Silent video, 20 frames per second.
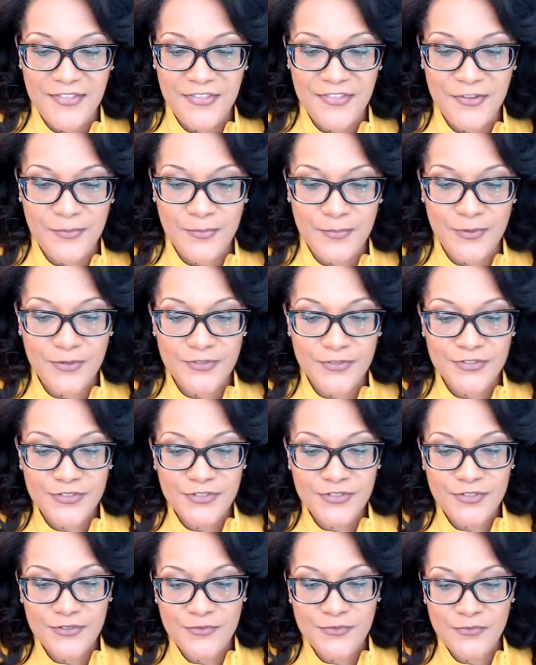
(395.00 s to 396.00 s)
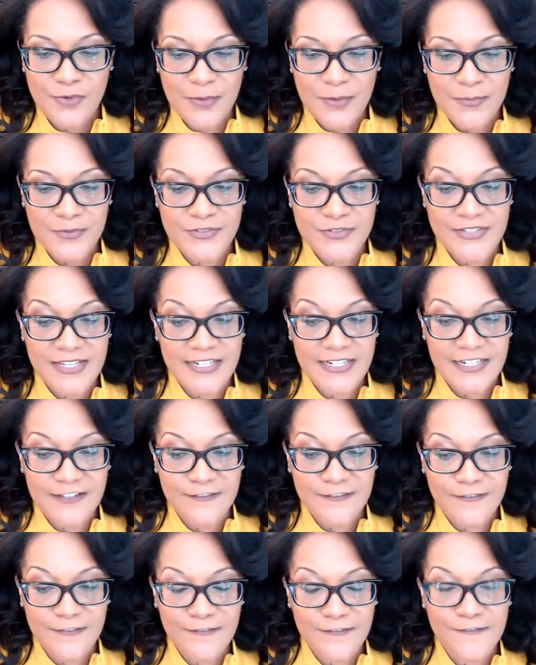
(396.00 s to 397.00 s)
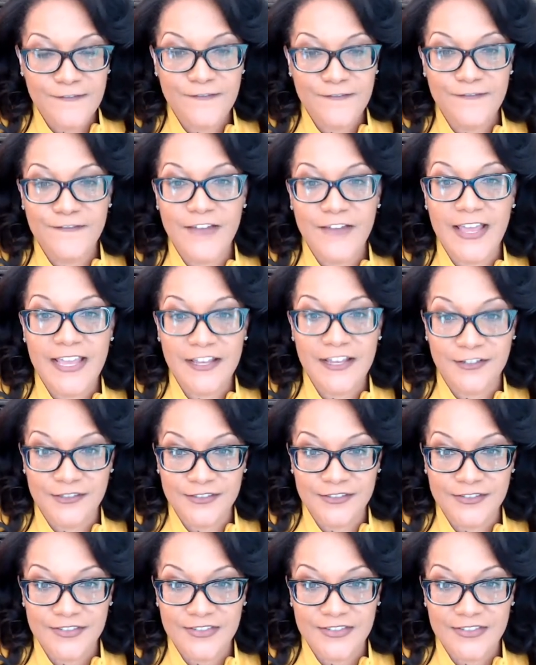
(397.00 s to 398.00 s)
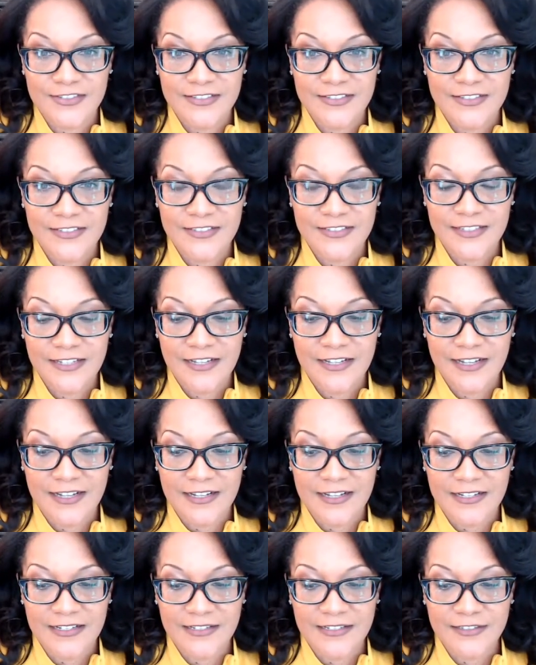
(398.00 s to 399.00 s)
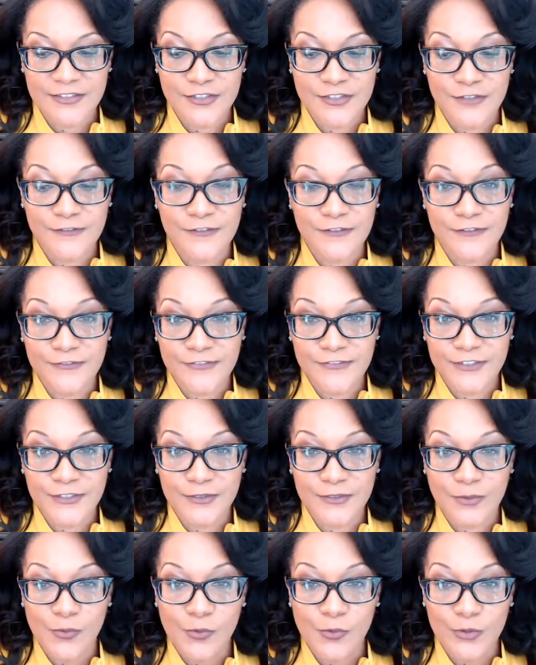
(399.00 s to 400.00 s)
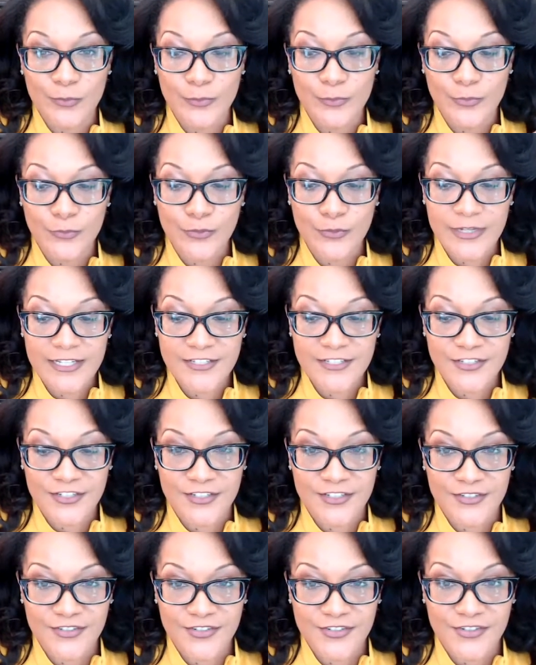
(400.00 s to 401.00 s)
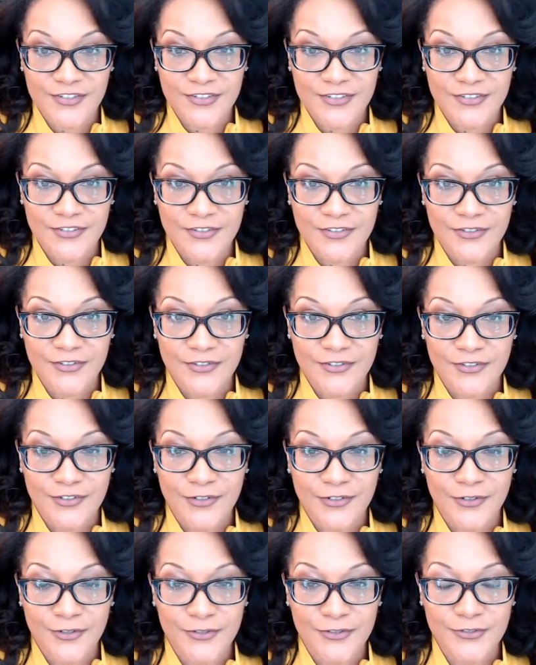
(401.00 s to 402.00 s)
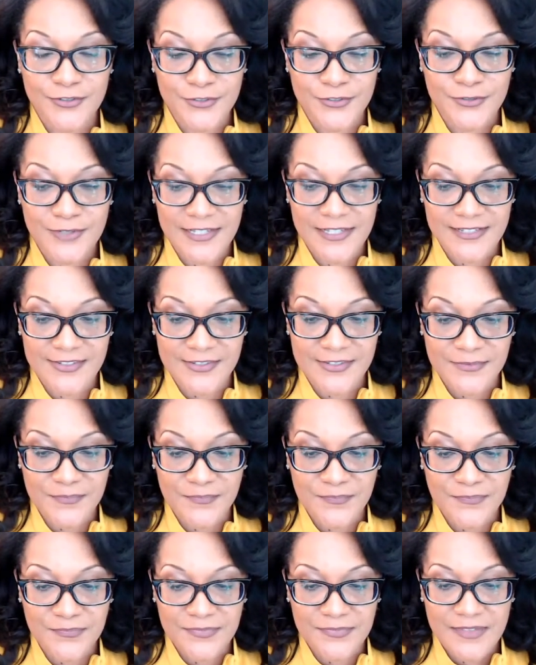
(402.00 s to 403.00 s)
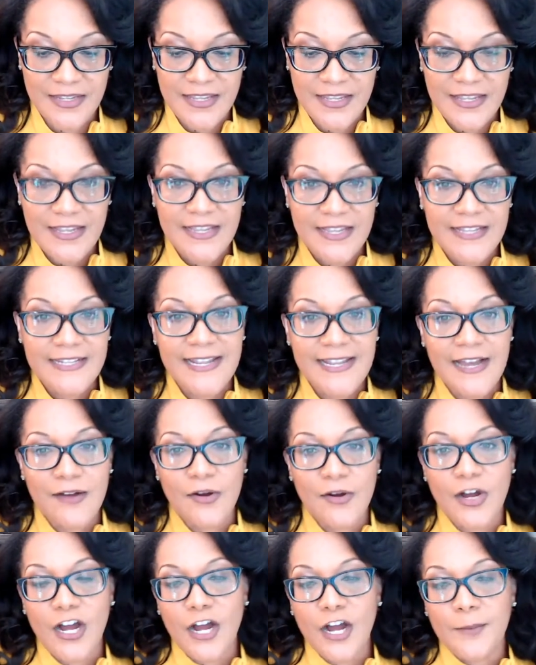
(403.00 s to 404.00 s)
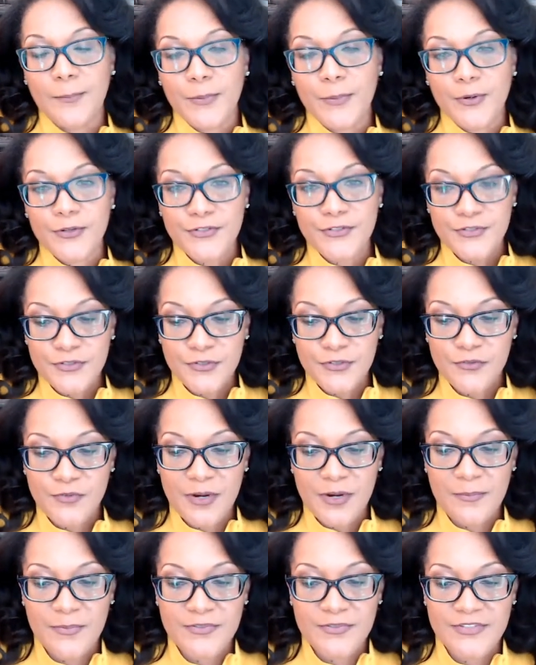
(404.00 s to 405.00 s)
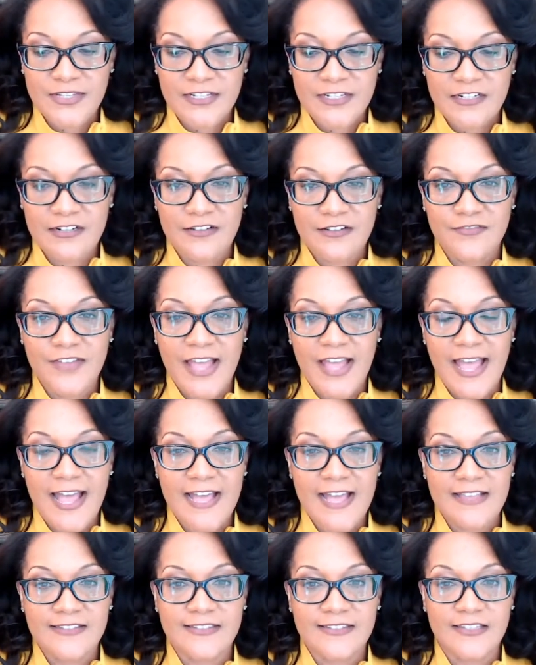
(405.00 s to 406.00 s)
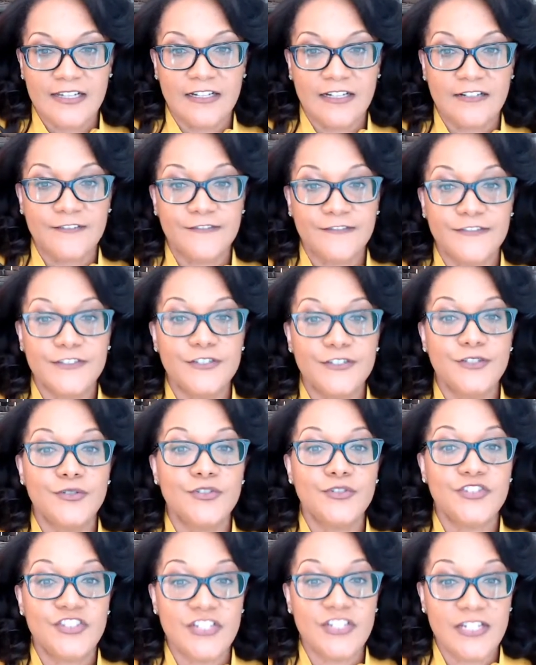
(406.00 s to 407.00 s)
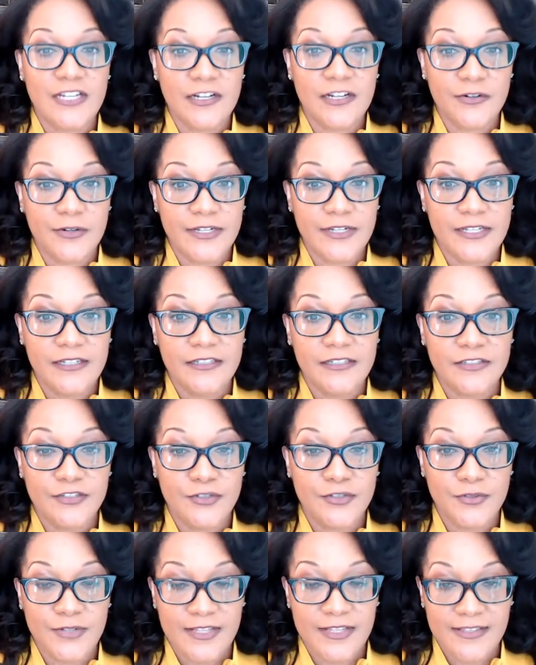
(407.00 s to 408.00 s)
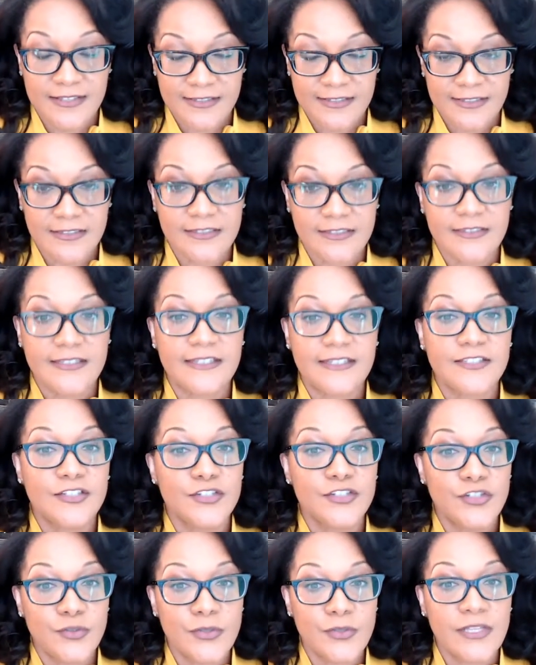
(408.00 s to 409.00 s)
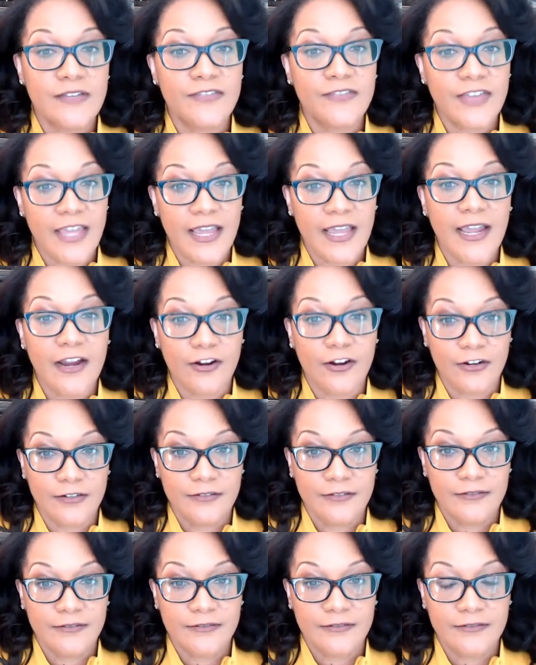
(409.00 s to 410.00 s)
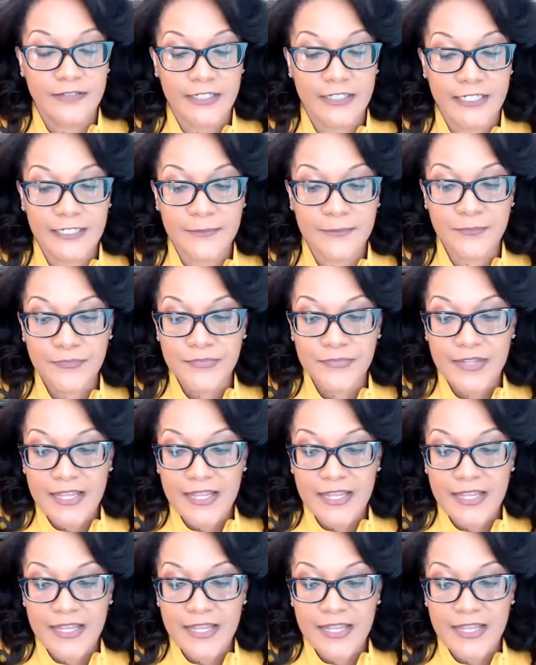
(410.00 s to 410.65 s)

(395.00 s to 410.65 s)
The personal representative fails to fulfill or breaches her duties. Now, a personal representative has a fiduciary duty. That's a duty of care, right?